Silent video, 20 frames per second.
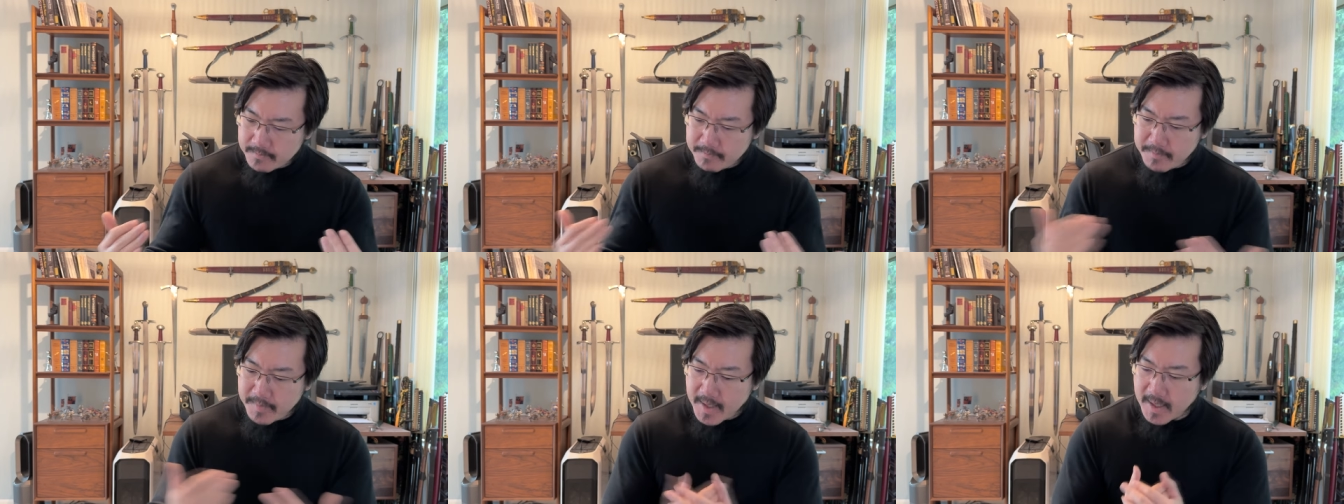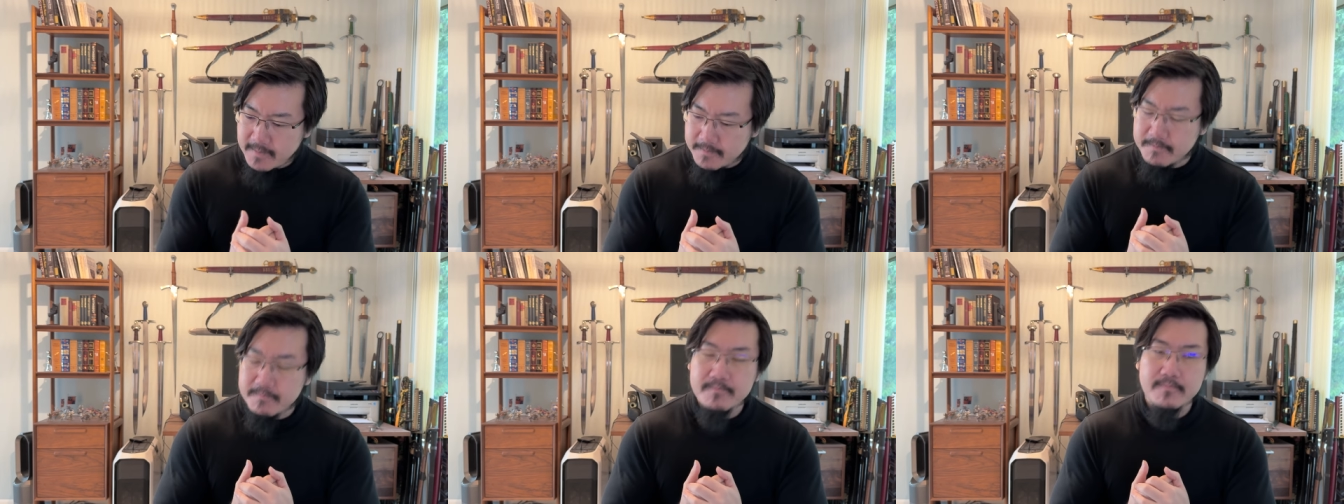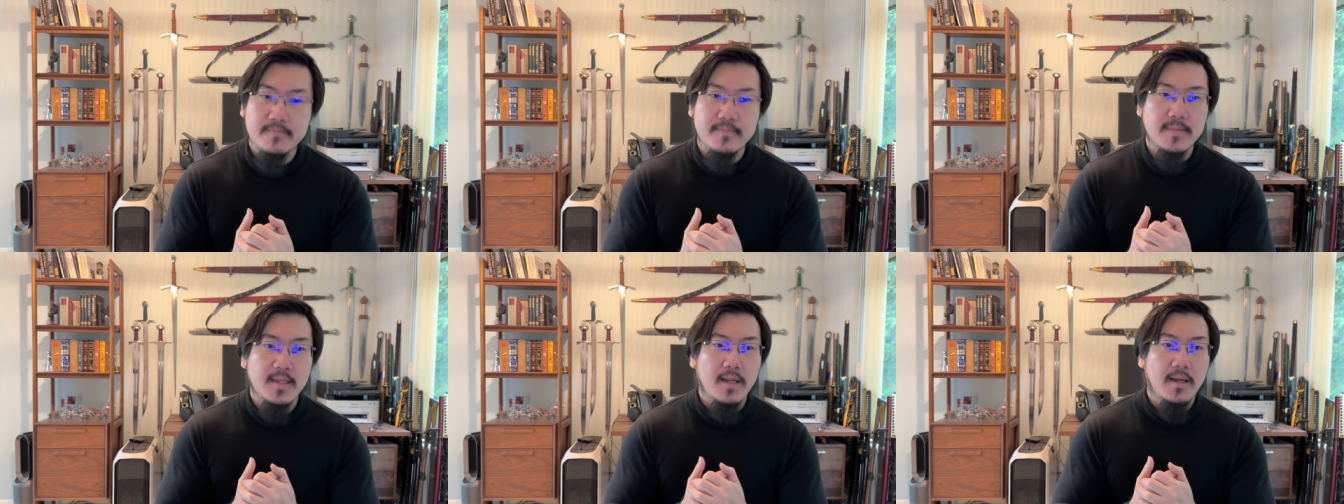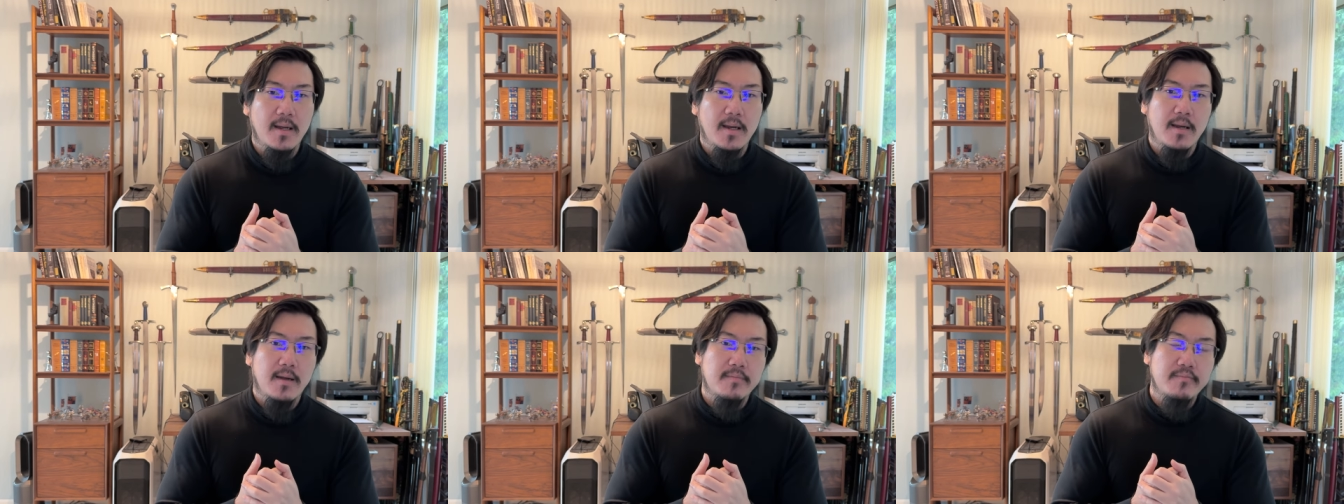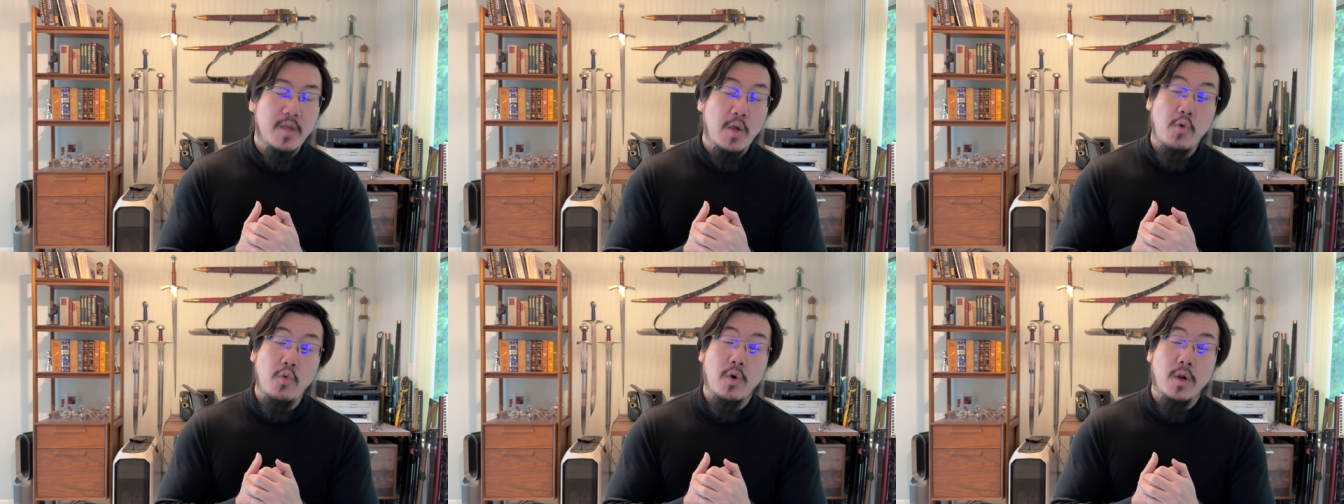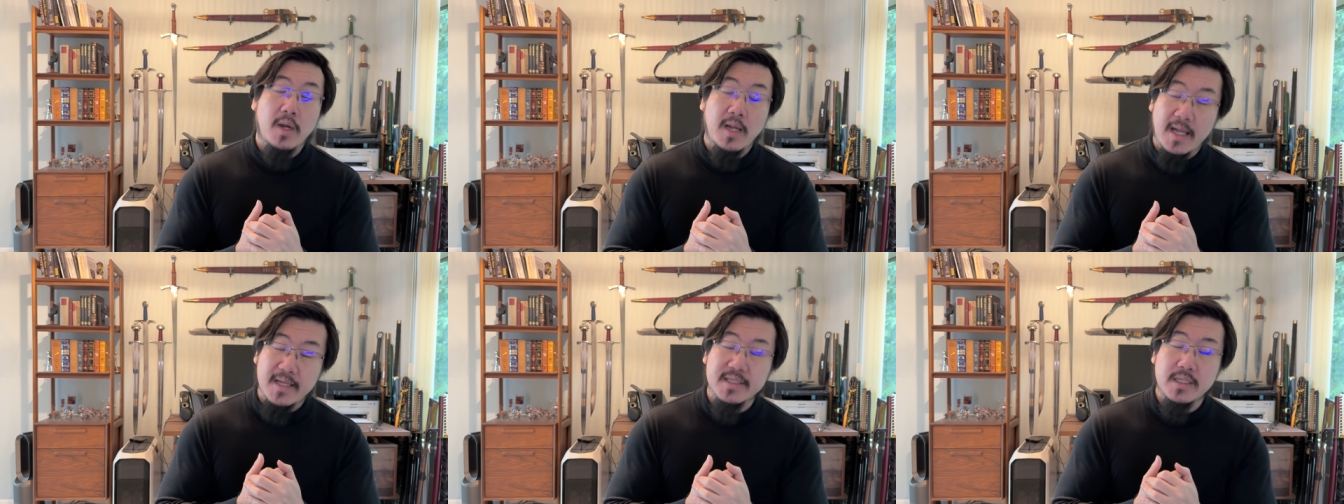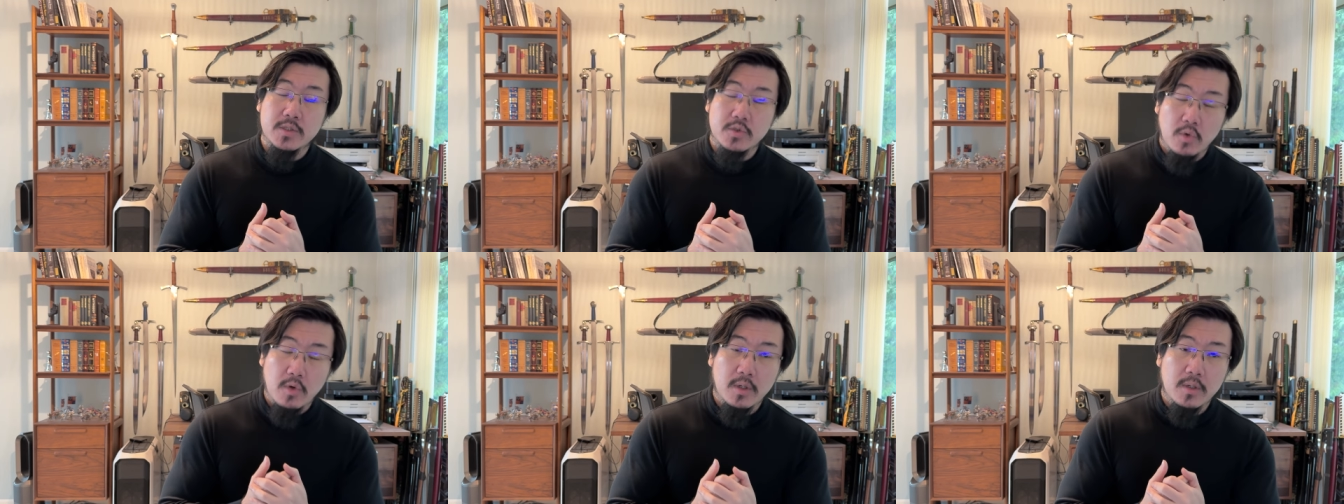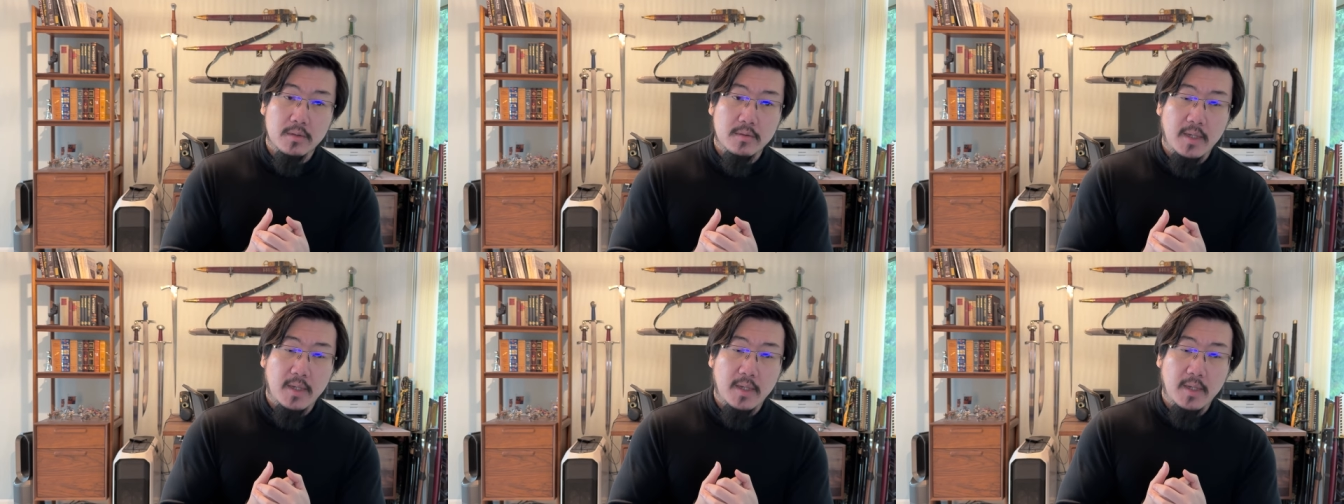but um, it'll work as a sword.